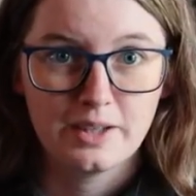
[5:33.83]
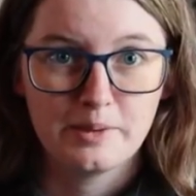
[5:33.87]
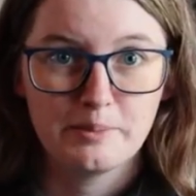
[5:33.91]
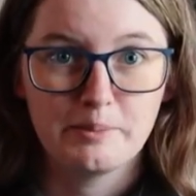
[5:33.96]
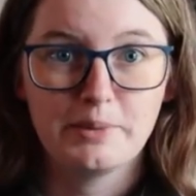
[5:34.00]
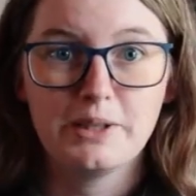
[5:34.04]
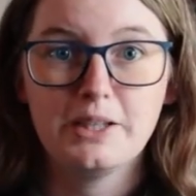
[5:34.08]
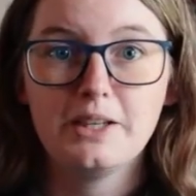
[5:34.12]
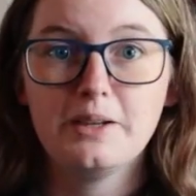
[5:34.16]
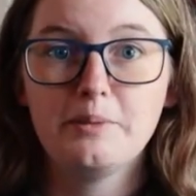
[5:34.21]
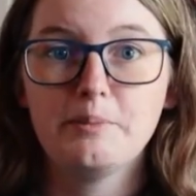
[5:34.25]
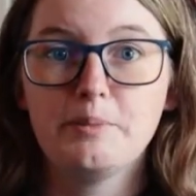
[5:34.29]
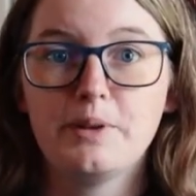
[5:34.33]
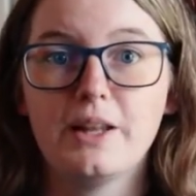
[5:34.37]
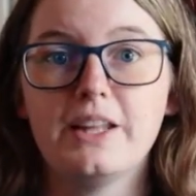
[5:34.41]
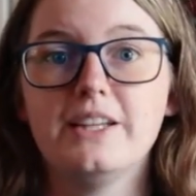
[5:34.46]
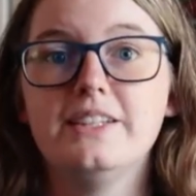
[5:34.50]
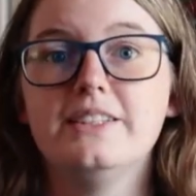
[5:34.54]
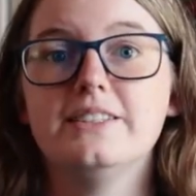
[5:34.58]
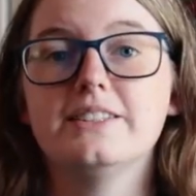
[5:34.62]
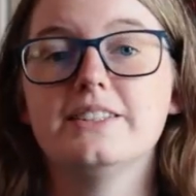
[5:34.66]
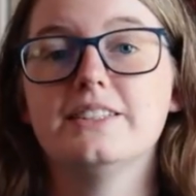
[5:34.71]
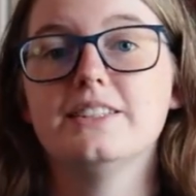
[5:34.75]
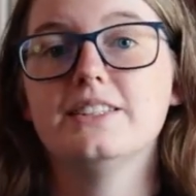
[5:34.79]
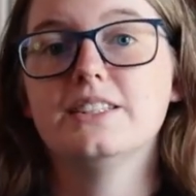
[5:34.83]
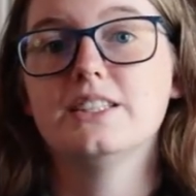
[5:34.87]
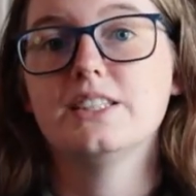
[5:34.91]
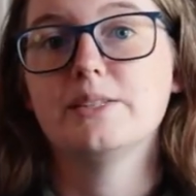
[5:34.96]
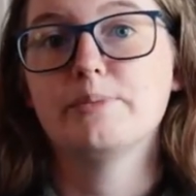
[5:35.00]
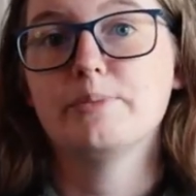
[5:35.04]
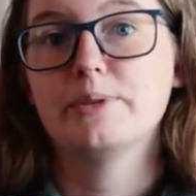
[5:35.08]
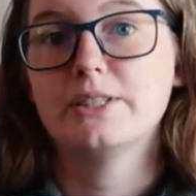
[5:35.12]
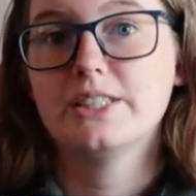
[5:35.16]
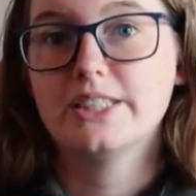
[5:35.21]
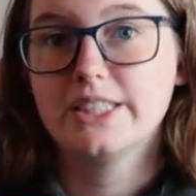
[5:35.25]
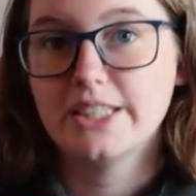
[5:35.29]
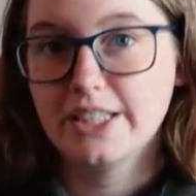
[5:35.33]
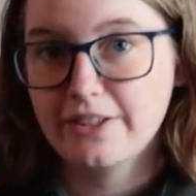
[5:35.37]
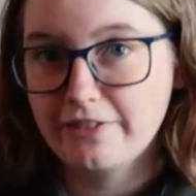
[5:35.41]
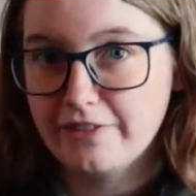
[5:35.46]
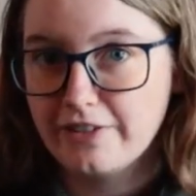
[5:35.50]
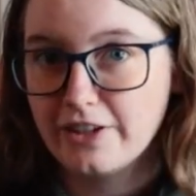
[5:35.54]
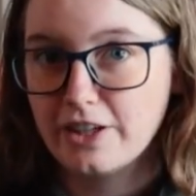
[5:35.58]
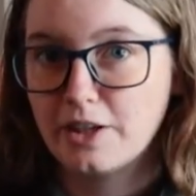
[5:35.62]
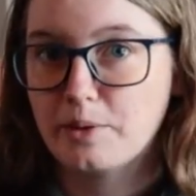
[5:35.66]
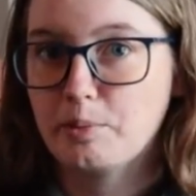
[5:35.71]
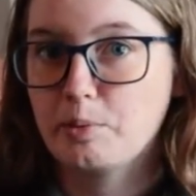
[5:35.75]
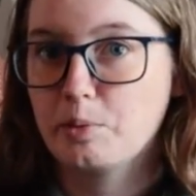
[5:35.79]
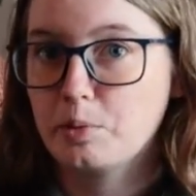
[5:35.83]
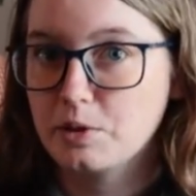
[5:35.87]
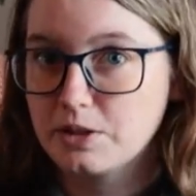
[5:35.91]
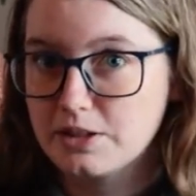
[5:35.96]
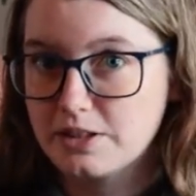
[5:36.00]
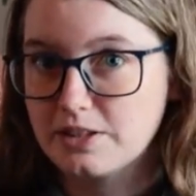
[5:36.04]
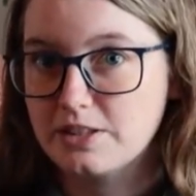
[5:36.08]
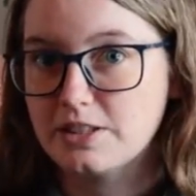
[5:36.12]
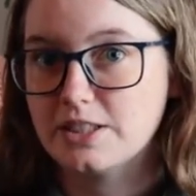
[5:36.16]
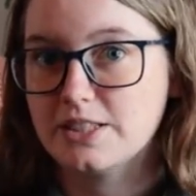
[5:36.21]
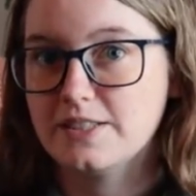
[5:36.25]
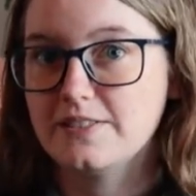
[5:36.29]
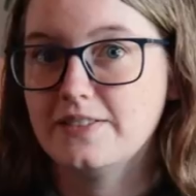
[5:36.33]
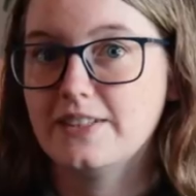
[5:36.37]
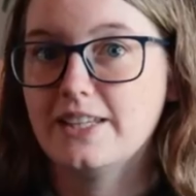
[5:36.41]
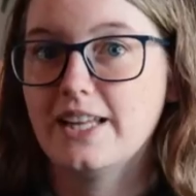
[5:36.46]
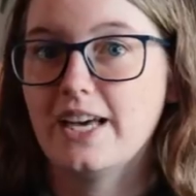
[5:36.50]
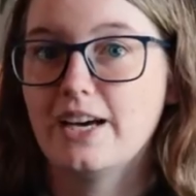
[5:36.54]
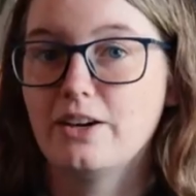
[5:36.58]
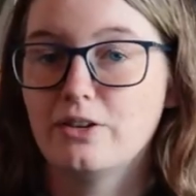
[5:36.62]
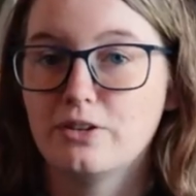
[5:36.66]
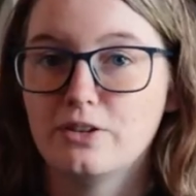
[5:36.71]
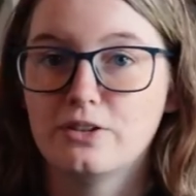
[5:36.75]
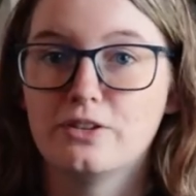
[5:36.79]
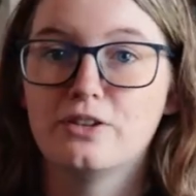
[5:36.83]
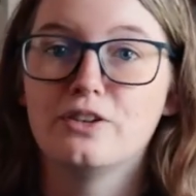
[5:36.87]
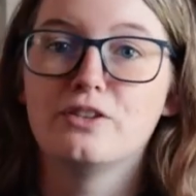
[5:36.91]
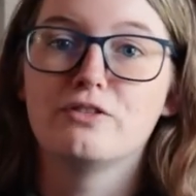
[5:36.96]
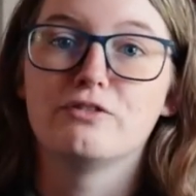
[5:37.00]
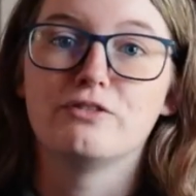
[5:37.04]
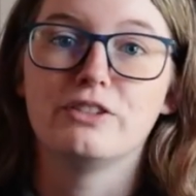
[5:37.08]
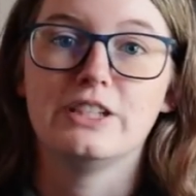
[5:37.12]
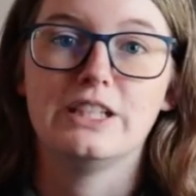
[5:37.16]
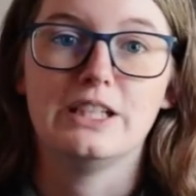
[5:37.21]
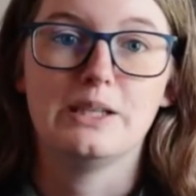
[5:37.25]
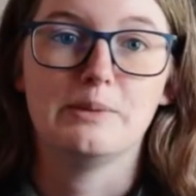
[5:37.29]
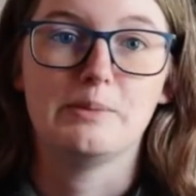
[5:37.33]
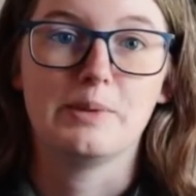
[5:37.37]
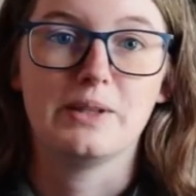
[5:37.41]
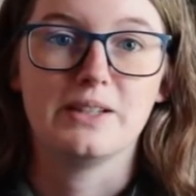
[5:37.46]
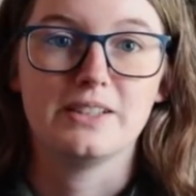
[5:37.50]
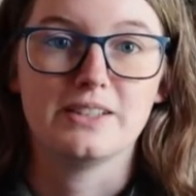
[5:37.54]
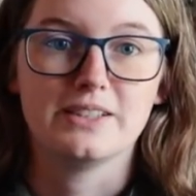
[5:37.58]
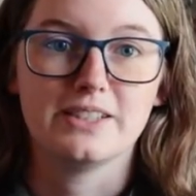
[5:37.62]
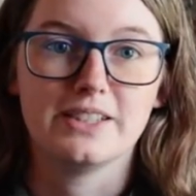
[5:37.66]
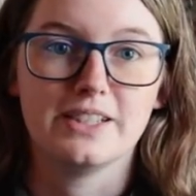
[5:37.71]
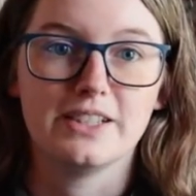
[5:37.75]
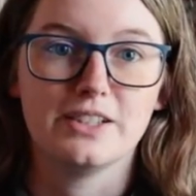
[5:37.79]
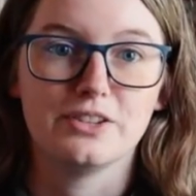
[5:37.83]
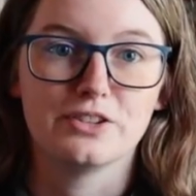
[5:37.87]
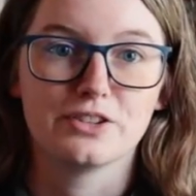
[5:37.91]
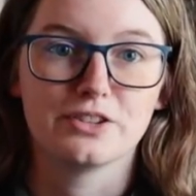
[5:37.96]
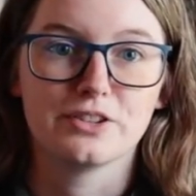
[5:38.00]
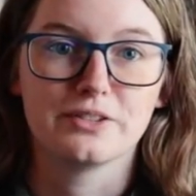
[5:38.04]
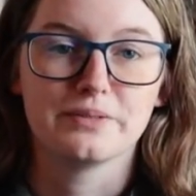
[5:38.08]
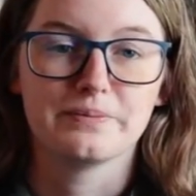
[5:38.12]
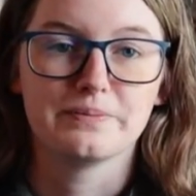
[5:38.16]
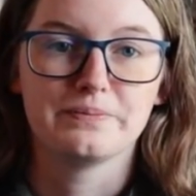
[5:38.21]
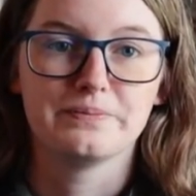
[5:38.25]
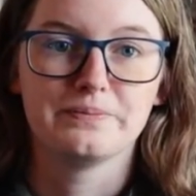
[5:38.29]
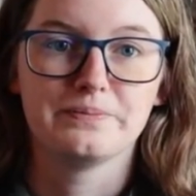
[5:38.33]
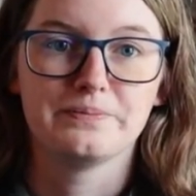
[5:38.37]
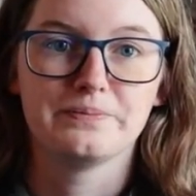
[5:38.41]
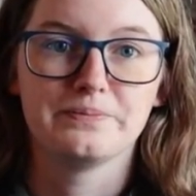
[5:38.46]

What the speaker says: being placed in specific prisons for their own rehabilitation.